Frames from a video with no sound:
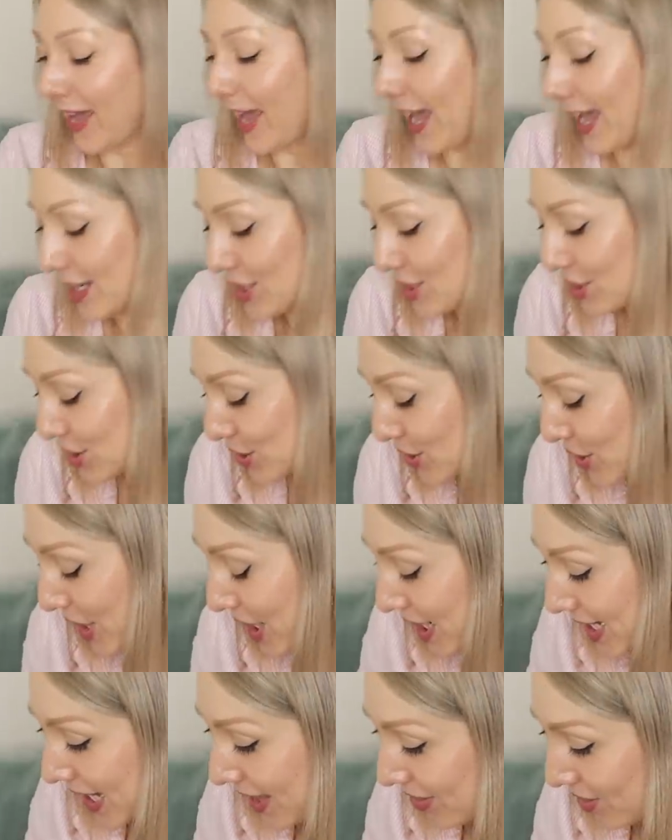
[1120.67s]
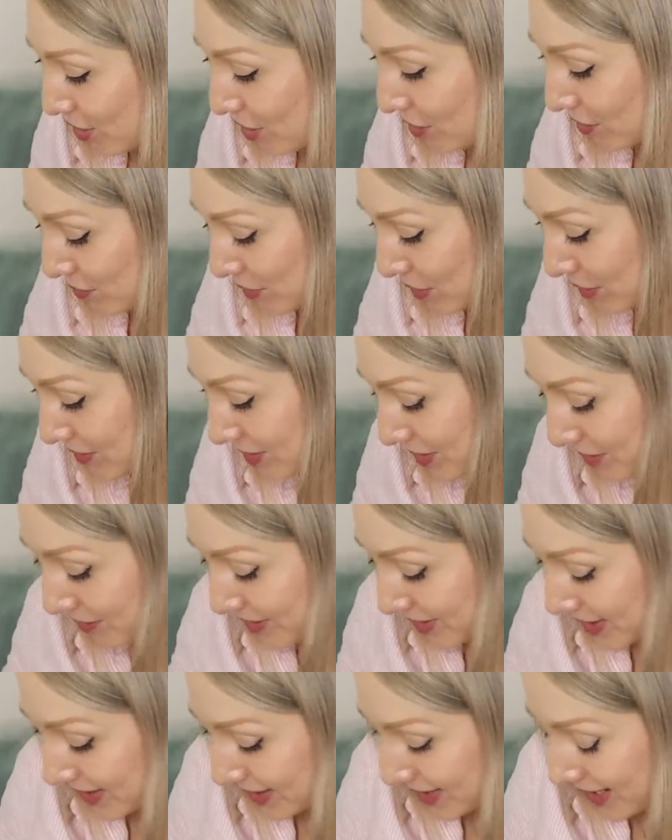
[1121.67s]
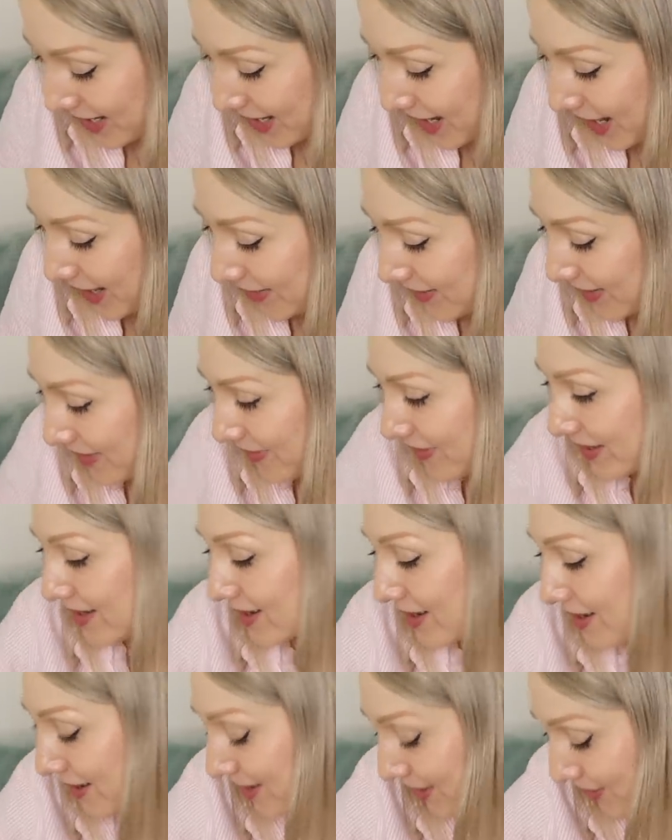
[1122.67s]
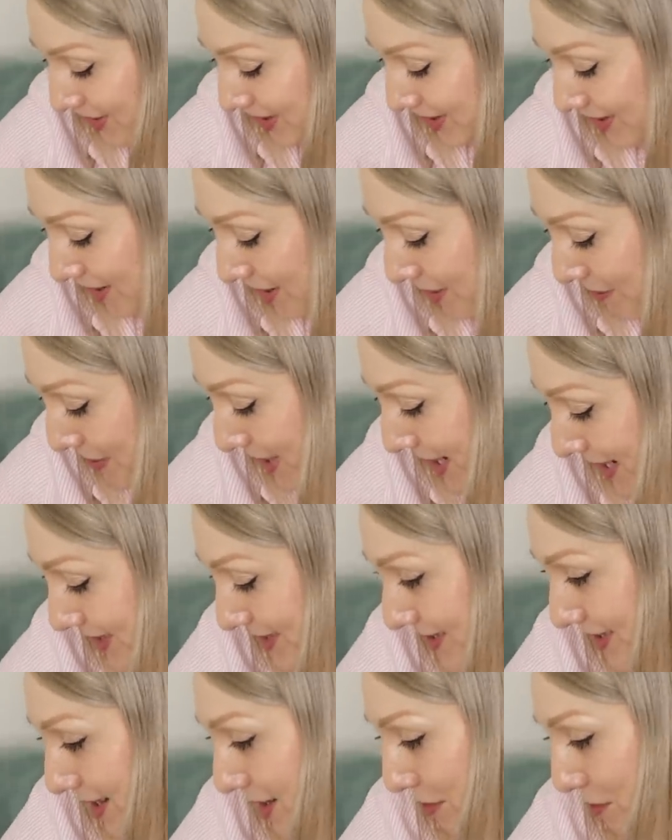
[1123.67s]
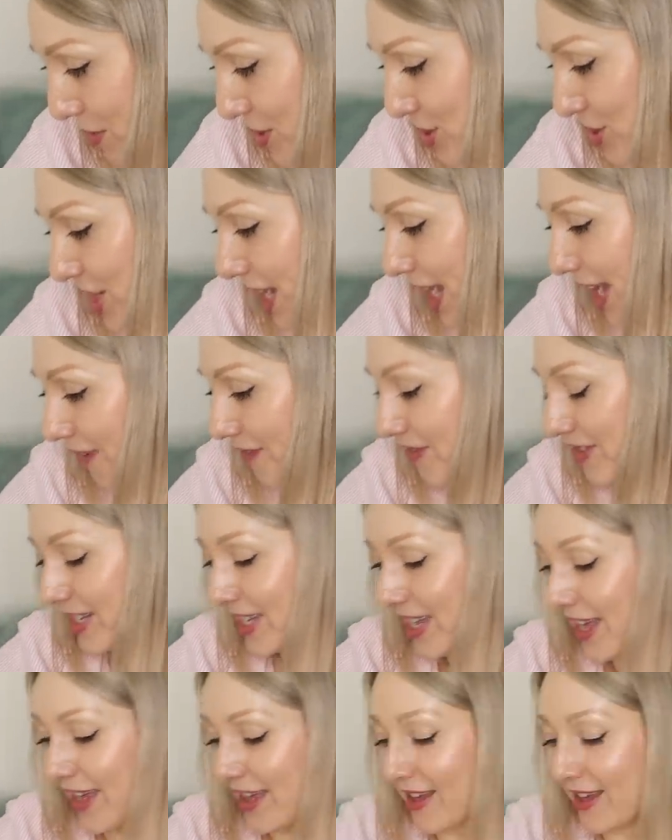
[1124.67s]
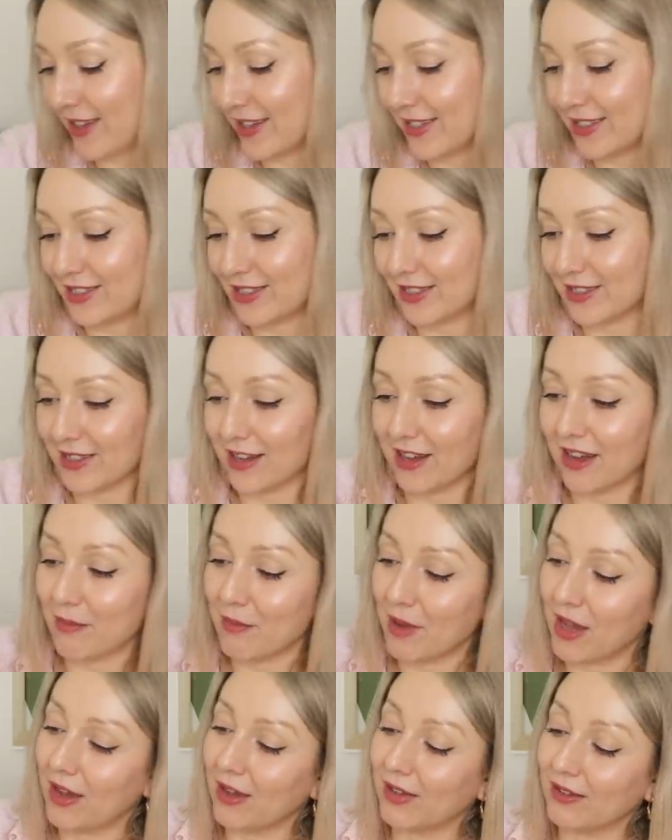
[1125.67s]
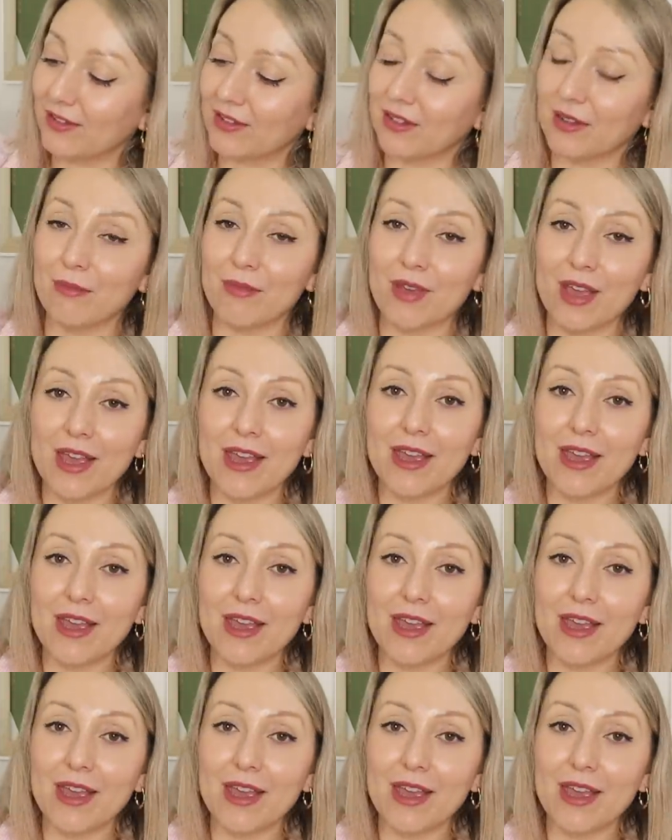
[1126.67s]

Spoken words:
had to get those whilst I was in there. And then the last thing that I picked up, which you have to get at Easter time, are some